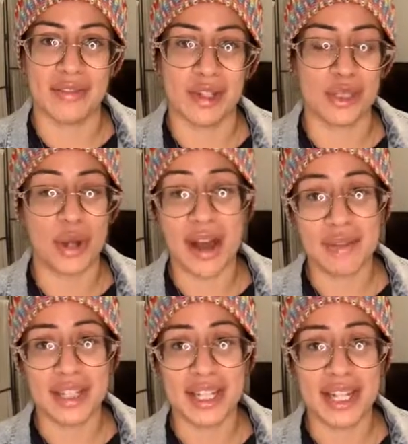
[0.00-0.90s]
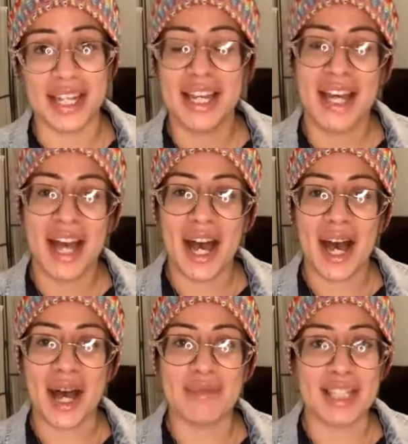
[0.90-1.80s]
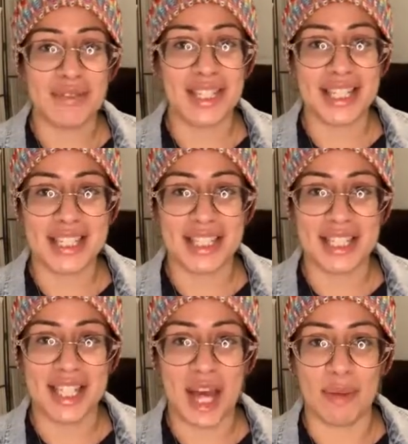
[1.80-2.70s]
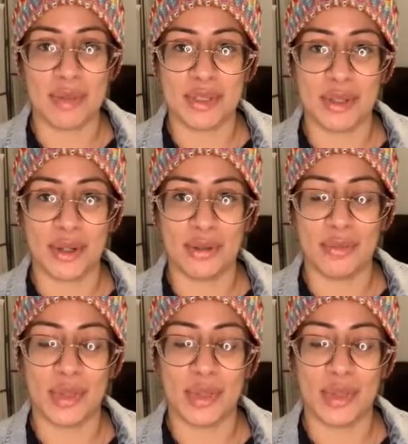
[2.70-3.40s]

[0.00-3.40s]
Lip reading: if you're traveling, definitely listen to that episode.